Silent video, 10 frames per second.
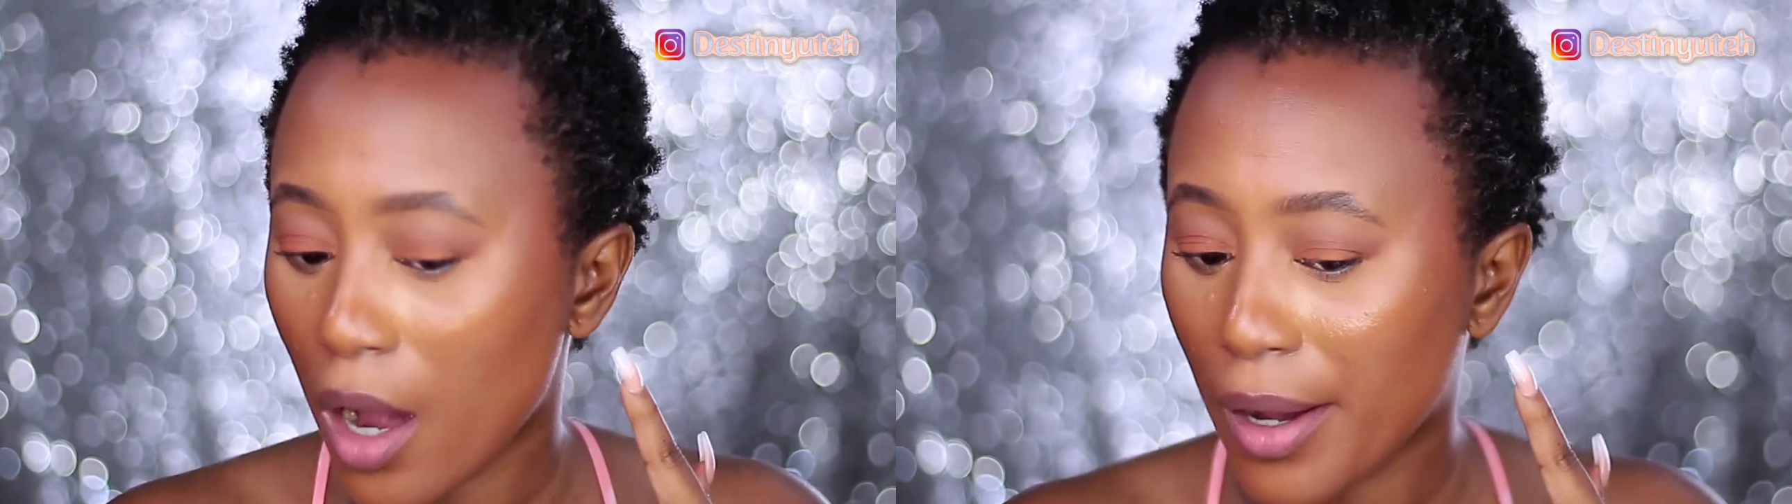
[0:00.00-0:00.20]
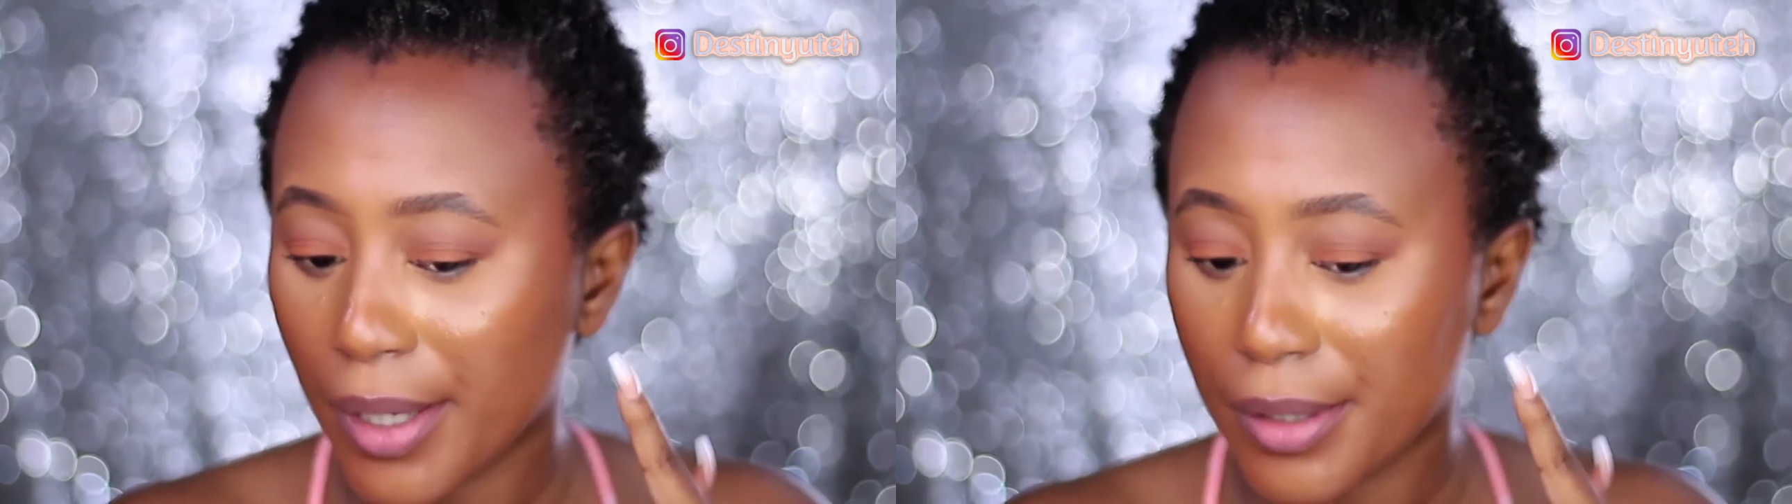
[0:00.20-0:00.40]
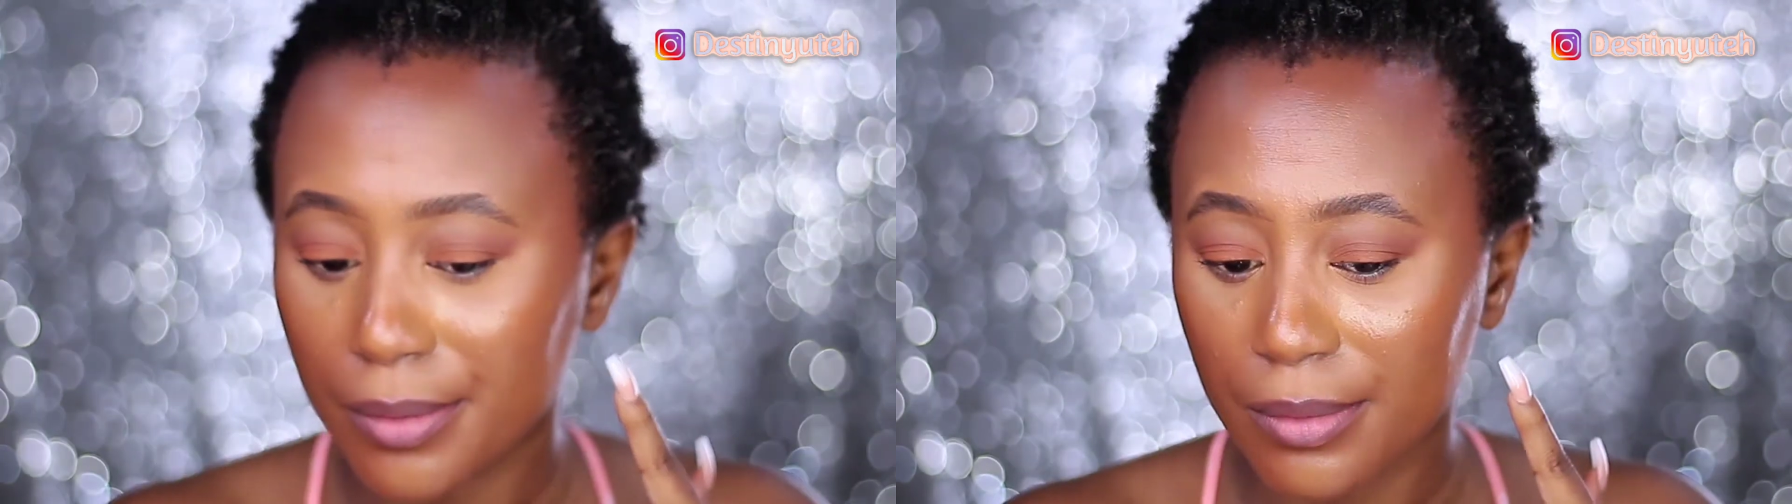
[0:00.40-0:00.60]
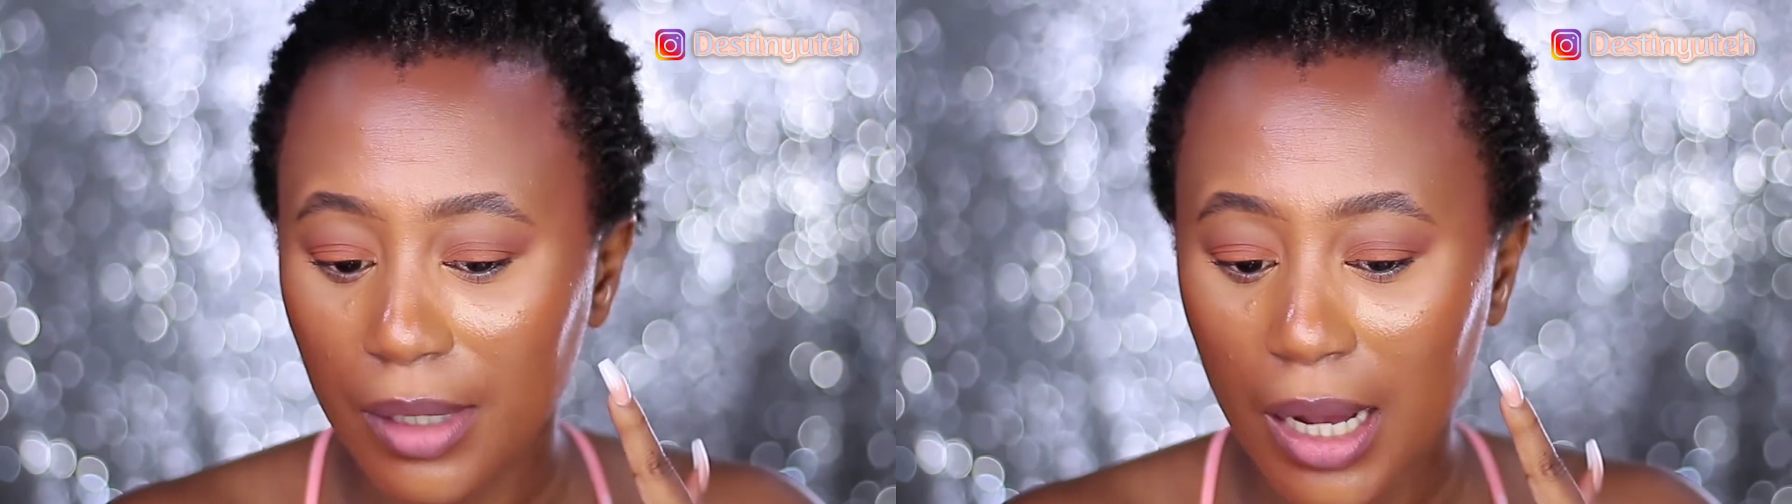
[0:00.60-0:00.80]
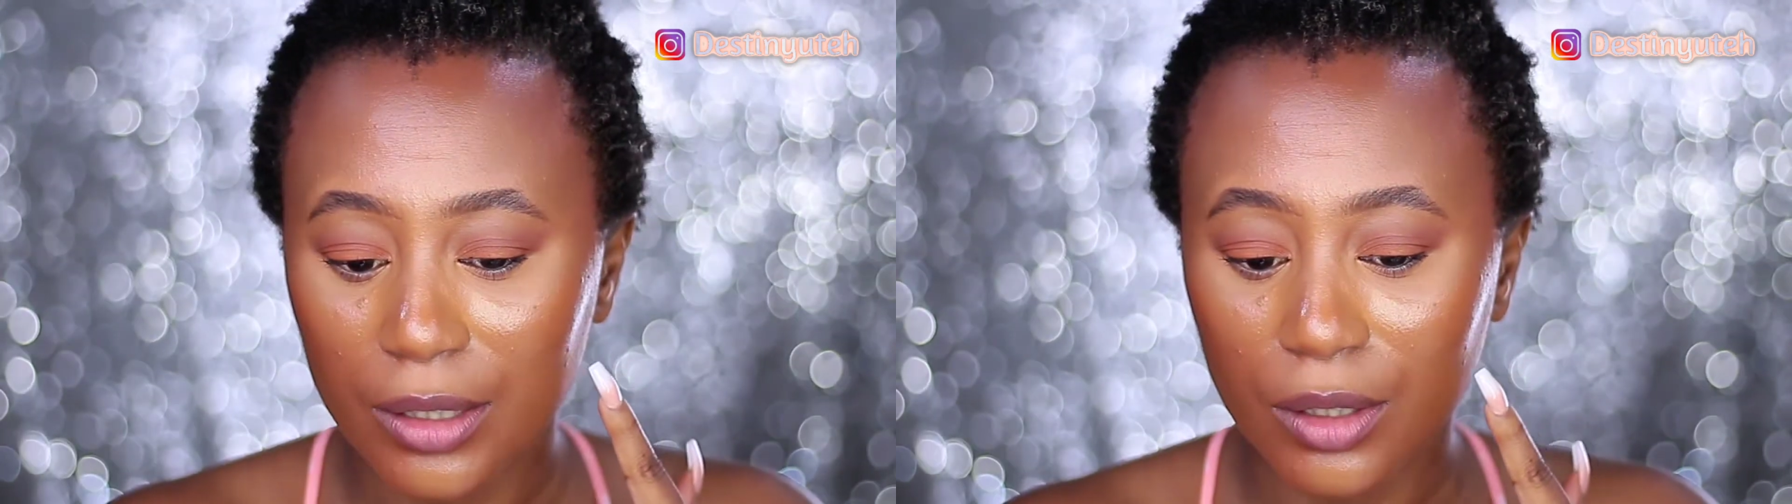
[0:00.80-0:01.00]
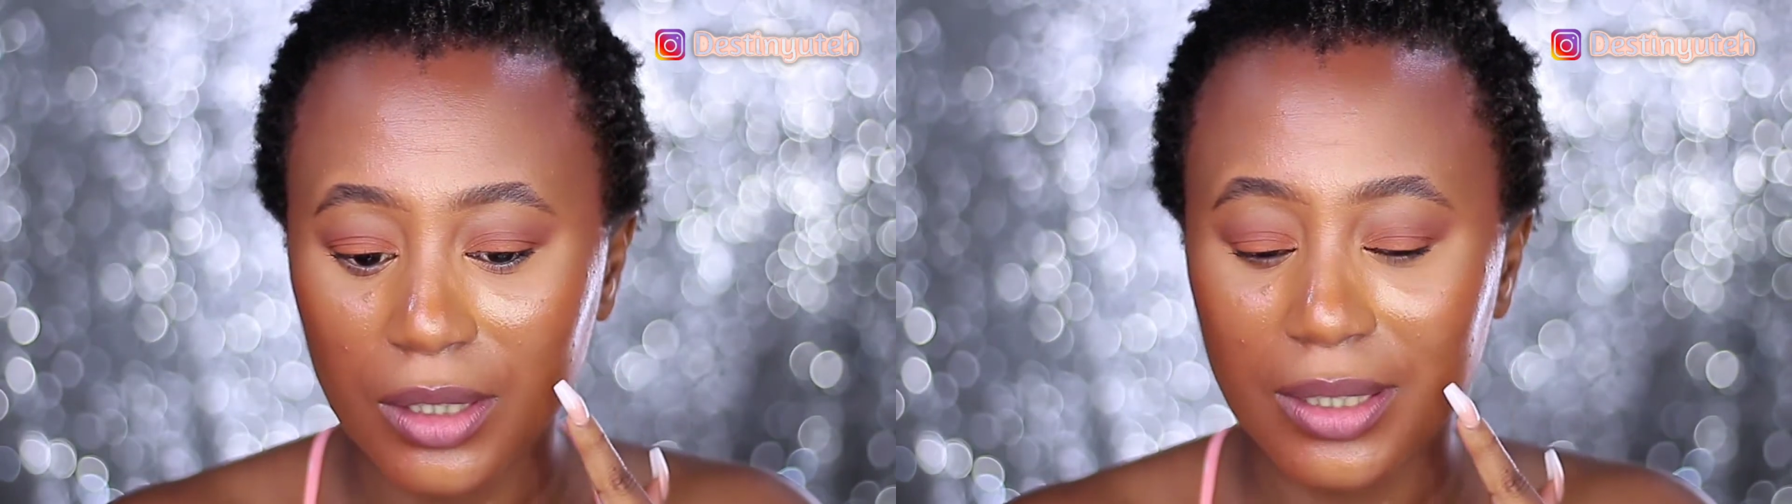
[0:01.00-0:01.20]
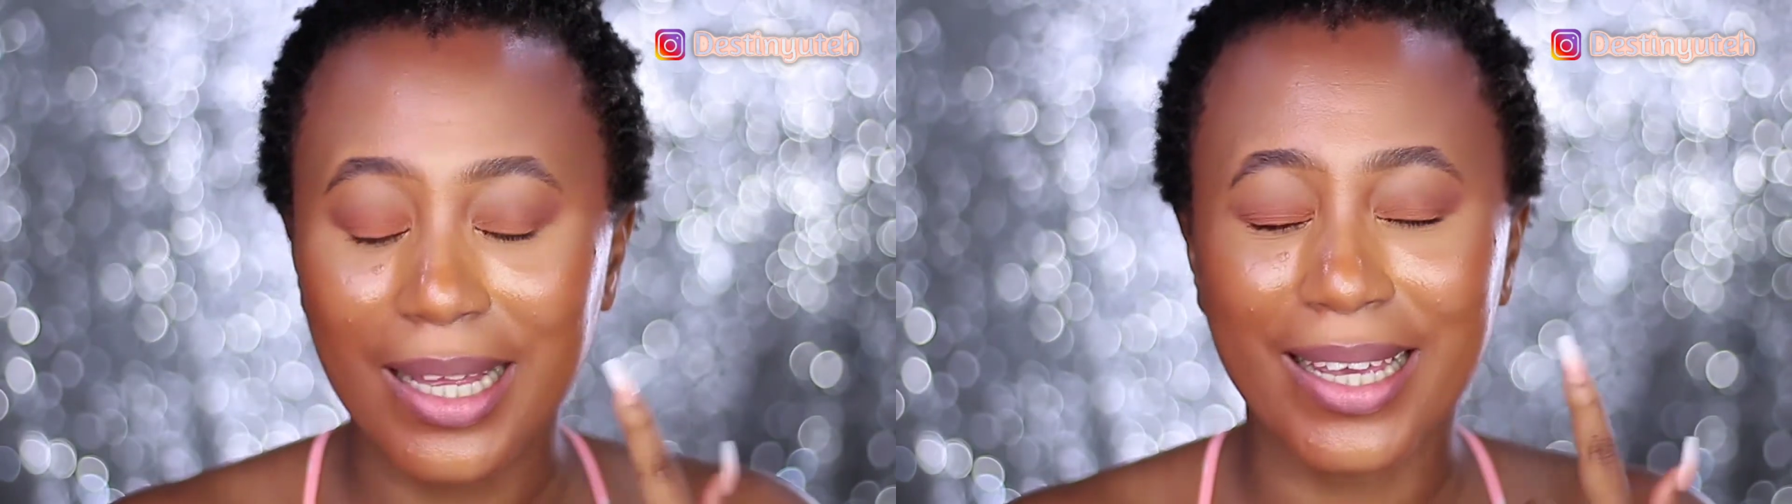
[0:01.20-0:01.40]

I noticed,